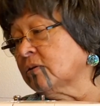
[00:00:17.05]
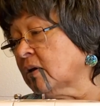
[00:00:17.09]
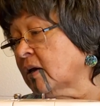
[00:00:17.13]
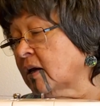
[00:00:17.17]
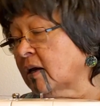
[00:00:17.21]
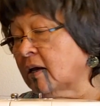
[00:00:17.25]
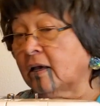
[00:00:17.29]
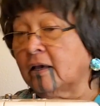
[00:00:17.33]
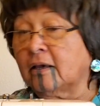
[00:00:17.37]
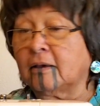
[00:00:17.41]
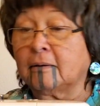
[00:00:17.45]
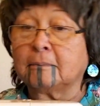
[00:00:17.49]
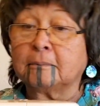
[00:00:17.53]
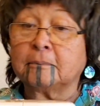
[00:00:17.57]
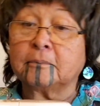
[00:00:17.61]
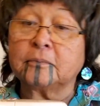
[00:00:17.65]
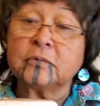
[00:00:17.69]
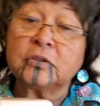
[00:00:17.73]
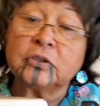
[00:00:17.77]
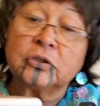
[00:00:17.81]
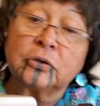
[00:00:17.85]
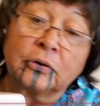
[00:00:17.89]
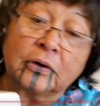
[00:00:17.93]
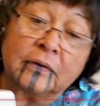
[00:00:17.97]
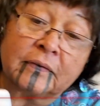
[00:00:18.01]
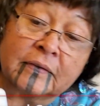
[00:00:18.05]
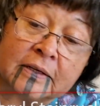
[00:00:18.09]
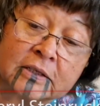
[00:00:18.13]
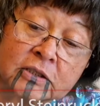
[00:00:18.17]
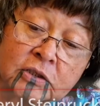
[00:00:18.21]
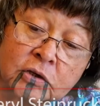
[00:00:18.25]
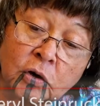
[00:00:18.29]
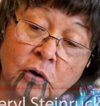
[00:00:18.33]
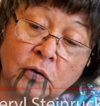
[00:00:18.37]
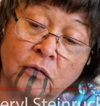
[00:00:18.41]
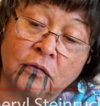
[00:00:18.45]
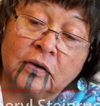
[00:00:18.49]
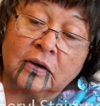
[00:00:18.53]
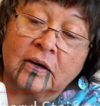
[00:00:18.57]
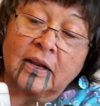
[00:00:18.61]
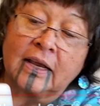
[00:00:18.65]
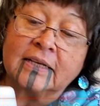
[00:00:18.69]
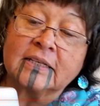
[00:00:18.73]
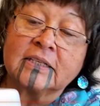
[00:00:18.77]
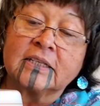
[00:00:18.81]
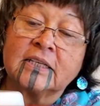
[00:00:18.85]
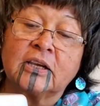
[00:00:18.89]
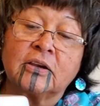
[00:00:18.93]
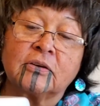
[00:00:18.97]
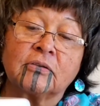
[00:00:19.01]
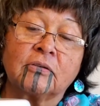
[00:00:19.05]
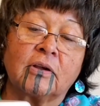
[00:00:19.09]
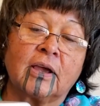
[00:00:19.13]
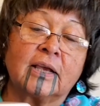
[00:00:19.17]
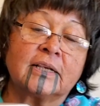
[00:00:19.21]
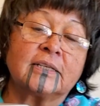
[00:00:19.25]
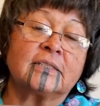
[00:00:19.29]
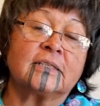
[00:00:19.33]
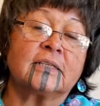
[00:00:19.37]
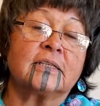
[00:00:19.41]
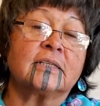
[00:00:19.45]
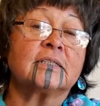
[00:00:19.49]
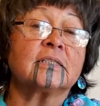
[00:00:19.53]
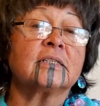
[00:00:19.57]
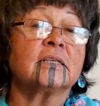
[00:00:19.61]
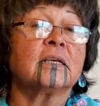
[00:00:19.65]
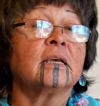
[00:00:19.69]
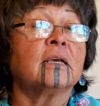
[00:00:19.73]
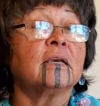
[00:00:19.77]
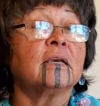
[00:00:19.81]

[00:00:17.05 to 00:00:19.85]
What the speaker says: during this COVID-19 crisis.